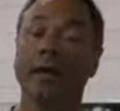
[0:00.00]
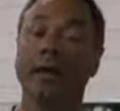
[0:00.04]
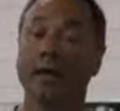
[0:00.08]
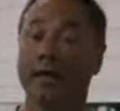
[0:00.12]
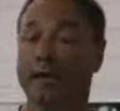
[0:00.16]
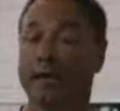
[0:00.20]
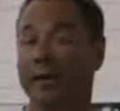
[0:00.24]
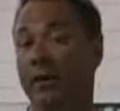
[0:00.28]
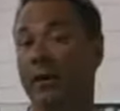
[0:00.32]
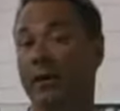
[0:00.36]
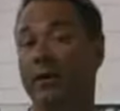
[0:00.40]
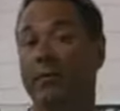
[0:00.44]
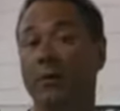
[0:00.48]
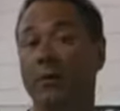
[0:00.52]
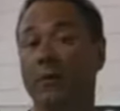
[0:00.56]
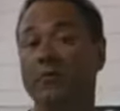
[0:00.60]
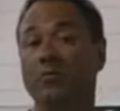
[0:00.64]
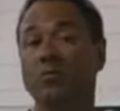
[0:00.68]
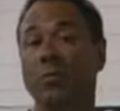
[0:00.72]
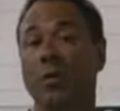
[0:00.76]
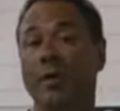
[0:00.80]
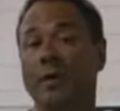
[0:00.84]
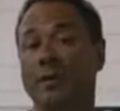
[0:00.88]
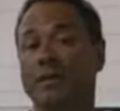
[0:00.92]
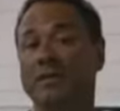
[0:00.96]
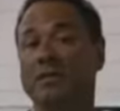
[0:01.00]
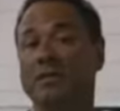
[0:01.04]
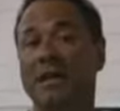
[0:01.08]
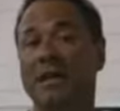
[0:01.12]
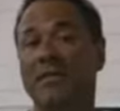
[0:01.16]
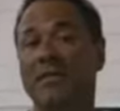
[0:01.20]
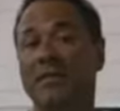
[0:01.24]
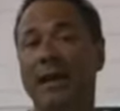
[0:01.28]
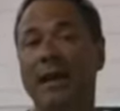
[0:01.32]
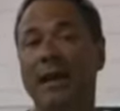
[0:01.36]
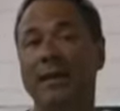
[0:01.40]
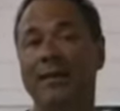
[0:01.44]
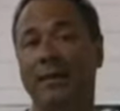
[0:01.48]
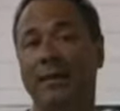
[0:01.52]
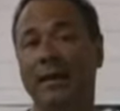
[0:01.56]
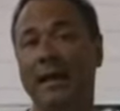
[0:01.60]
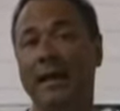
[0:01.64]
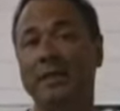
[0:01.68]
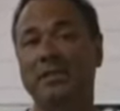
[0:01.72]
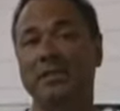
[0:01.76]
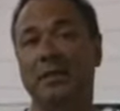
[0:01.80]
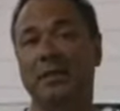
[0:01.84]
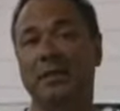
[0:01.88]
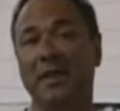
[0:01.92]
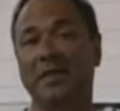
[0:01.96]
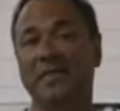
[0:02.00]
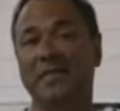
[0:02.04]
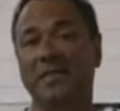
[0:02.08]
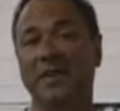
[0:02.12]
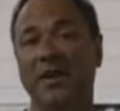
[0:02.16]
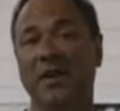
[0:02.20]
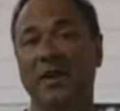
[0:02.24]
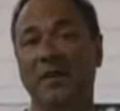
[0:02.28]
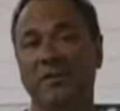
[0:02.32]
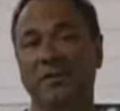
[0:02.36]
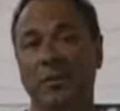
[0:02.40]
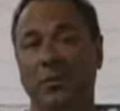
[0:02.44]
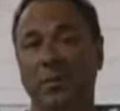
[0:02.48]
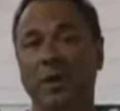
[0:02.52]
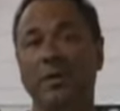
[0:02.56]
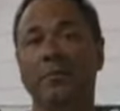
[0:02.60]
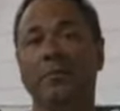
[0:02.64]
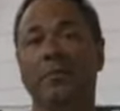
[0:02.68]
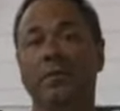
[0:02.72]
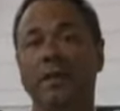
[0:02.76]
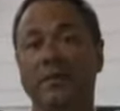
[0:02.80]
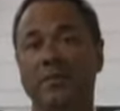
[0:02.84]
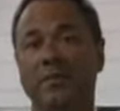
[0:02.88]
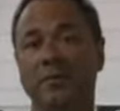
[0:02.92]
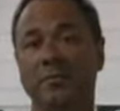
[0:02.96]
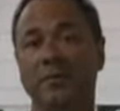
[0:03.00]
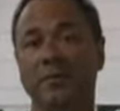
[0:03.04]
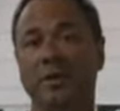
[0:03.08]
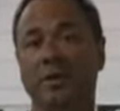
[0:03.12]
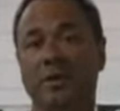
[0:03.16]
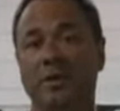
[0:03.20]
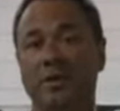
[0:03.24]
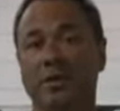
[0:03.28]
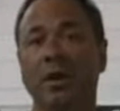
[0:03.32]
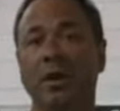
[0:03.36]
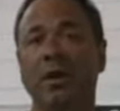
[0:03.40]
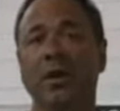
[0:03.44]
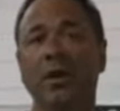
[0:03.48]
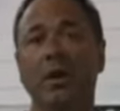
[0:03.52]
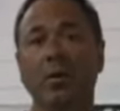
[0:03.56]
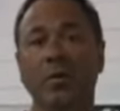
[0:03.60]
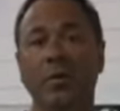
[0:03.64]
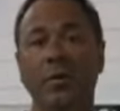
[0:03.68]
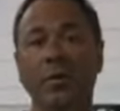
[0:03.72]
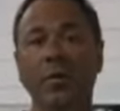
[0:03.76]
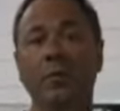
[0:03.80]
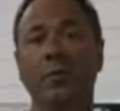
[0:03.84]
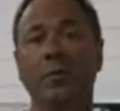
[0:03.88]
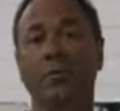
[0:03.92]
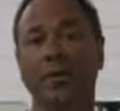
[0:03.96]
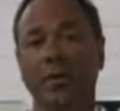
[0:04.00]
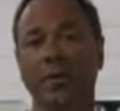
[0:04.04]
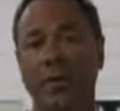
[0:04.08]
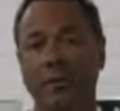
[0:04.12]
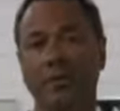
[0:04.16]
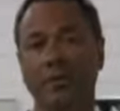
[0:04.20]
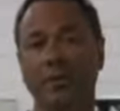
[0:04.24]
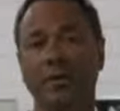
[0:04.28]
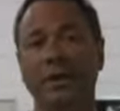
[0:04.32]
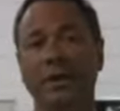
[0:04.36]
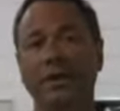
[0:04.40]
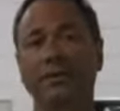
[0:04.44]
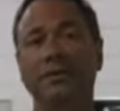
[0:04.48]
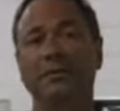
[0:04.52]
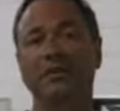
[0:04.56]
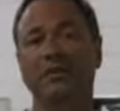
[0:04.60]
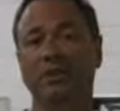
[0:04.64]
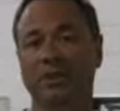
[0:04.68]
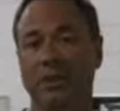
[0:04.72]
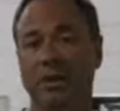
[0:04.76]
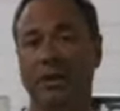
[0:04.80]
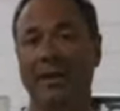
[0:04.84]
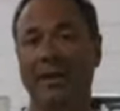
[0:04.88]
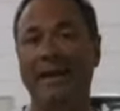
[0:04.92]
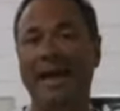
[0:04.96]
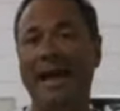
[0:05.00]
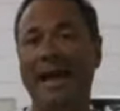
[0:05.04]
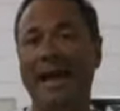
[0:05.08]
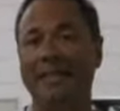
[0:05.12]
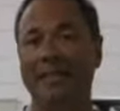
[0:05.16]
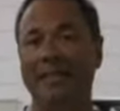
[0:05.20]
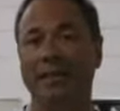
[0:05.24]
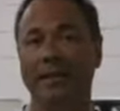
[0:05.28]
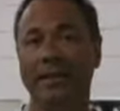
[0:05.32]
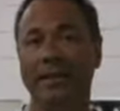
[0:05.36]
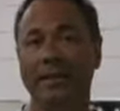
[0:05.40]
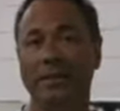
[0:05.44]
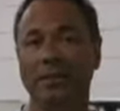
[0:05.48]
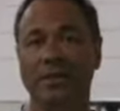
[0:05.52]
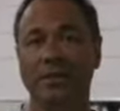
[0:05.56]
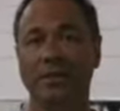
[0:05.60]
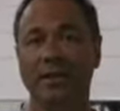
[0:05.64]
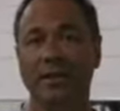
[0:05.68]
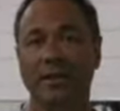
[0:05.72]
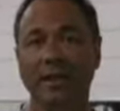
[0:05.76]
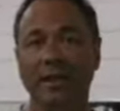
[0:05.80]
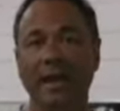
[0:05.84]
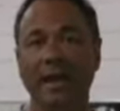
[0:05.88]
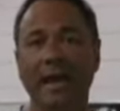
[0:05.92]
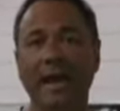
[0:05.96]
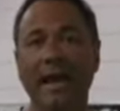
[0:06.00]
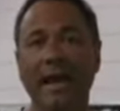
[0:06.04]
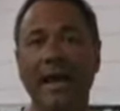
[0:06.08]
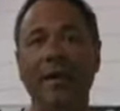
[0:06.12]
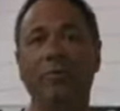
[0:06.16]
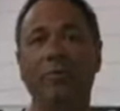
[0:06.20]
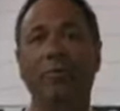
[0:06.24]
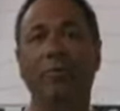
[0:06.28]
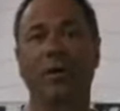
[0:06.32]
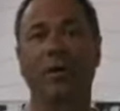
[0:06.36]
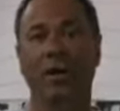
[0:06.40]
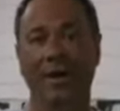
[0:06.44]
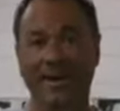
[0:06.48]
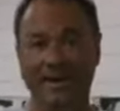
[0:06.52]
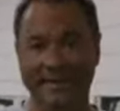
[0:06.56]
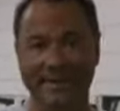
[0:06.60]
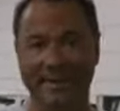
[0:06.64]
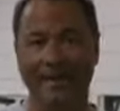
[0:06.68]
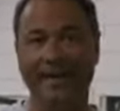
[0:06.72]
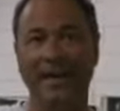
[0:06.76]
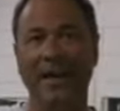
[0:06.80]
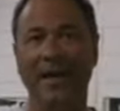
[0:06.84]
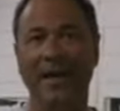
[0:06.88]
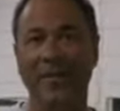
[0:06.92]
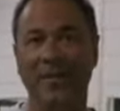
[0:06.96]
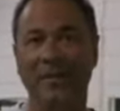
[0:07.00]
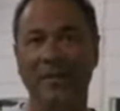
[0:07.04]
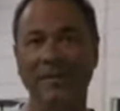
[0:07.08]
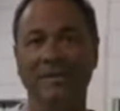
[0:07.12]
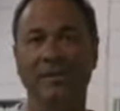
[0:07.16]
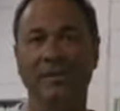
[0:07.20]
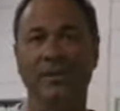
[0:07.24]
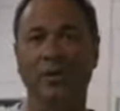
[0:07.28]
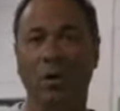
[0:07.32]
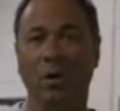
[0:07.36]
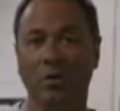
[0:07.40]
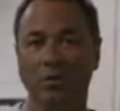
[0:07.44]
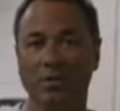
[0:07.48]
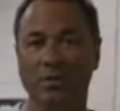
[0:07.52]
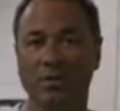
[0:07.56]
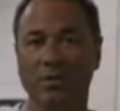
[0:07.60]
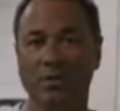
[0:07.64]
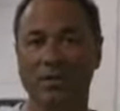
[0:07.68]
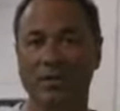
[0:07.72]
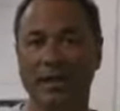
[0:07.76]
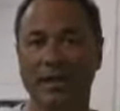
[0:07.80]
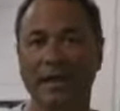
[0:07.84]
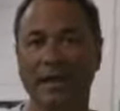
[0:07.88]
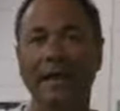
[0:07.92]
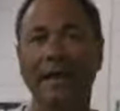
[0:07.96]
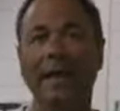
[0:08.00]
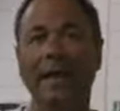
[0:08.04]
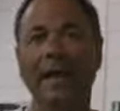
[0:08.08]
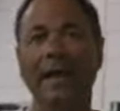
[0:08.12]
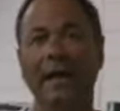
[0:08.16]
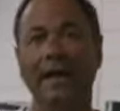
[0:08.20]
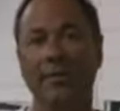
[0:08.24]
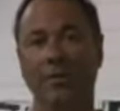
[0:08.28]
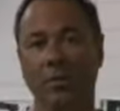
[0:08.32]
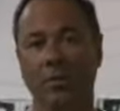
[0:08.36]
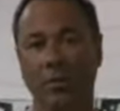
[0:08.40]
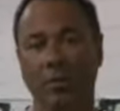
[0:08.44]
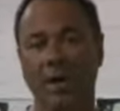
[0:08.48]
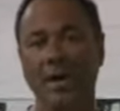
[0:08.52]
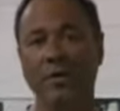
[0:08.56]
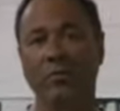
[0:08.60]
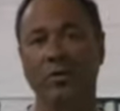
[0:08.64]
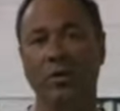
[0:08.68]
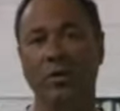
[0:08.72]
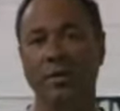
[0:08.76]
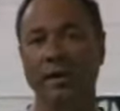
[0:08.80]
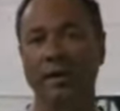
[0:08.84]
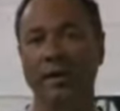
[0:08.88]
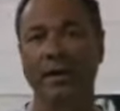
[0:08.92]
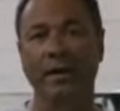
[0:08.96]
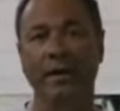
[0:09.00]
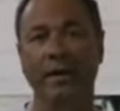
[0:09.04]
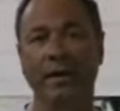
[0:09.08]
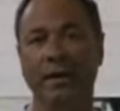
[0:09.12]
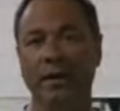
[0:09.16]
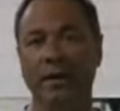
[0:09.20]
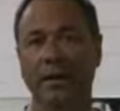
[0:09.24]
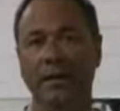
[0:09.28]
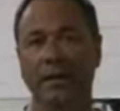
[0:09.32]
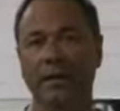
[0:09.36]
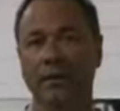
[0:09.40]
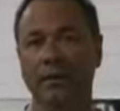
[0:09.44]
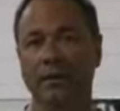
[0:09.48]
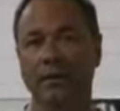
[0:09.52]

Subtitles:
And Cary-Grove's won it 7 out of the last 11 years. And we believe it's because we really believe in sharing athletes and working together as coaches and the weight room. And